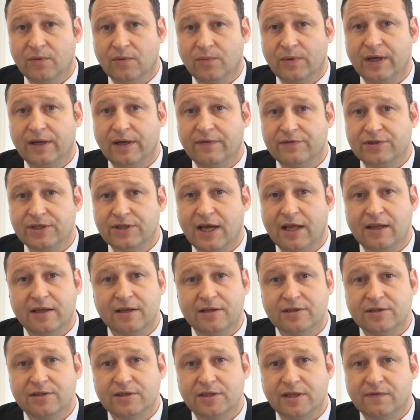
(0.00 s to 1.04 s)
We have
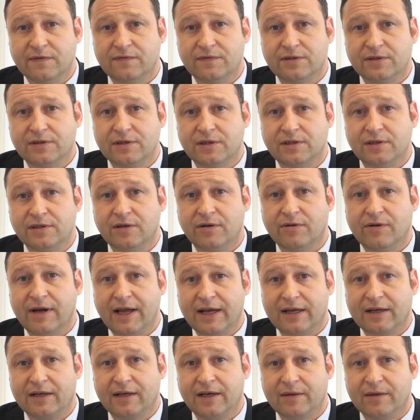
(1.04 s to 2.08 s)
challenged SIFS
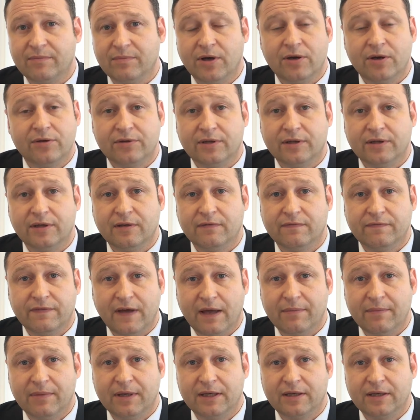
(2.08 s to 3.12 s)
directly, both in the
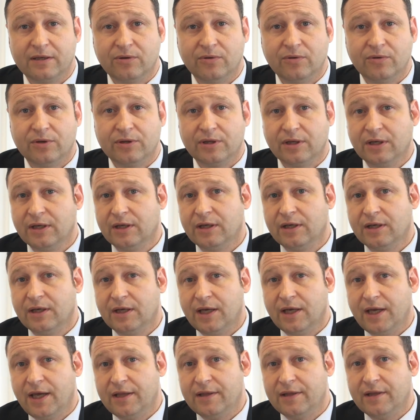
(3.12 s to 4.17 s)
family court,
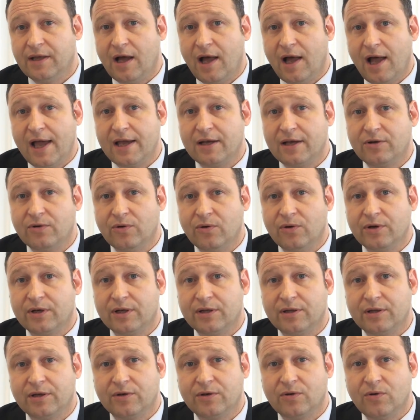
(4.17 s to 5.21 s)
in the High Court,
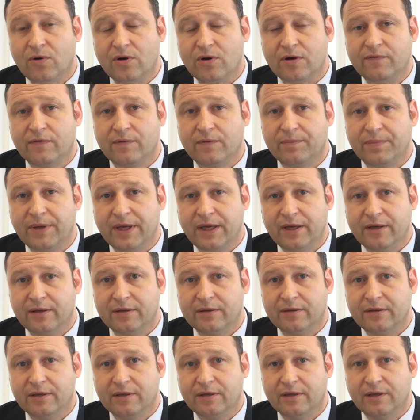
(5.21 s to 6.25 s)
and the Court of
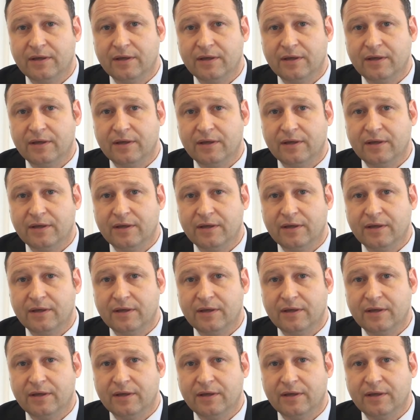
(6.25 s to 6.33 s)
Appeal,